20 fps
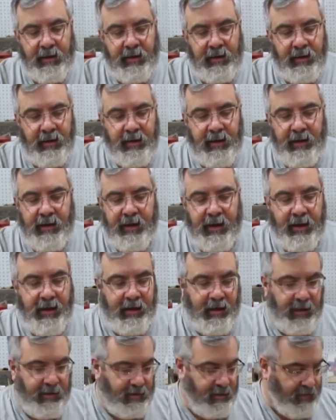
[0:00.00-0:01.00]
and
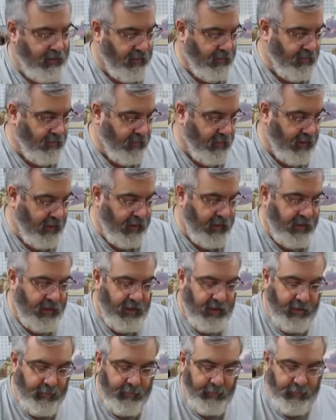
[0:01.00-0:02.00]
then, you know, heat it
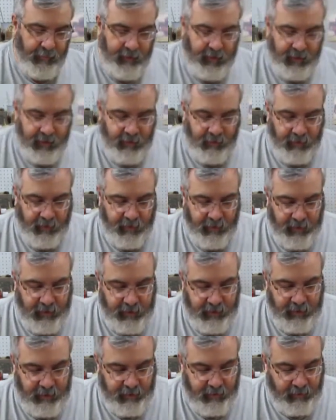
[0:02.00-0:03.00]
up and run
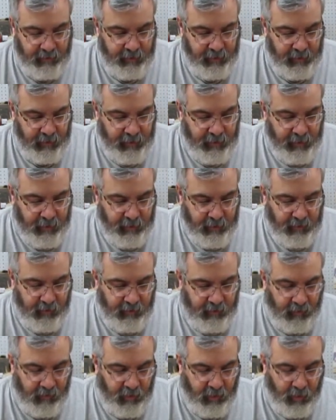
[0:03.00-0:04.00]
it, you know.
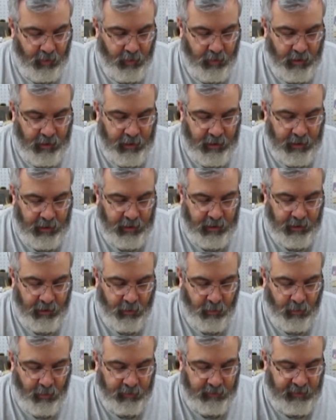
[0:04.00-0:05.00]
So, you
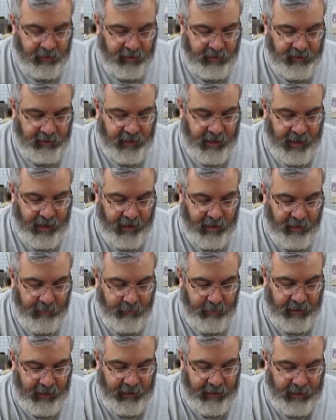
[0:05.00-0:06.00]
know, we'll teach you how to
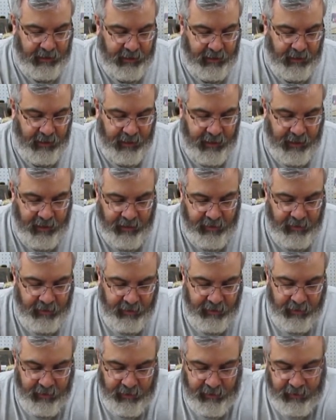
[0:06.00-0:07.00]
make
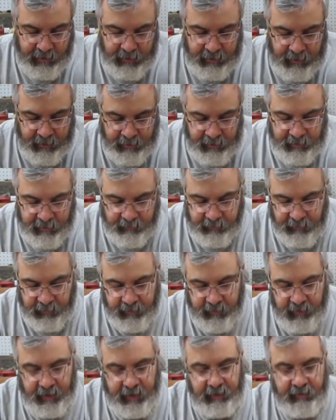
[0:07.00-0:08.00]
you know,
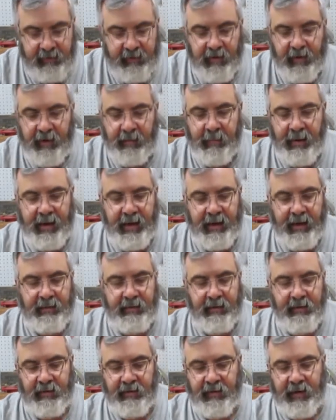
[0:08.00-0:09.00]
different things. Here he made it. There's